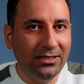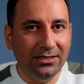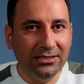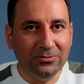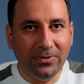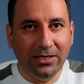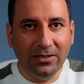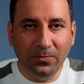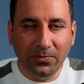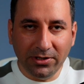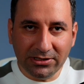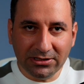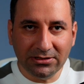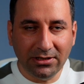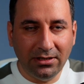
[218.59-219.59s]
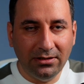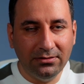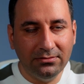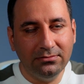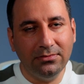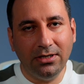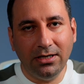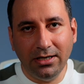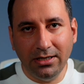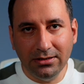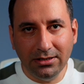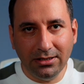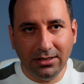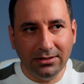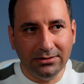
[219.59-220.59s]
is my personal
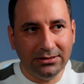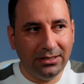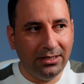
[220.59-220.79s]
ideas,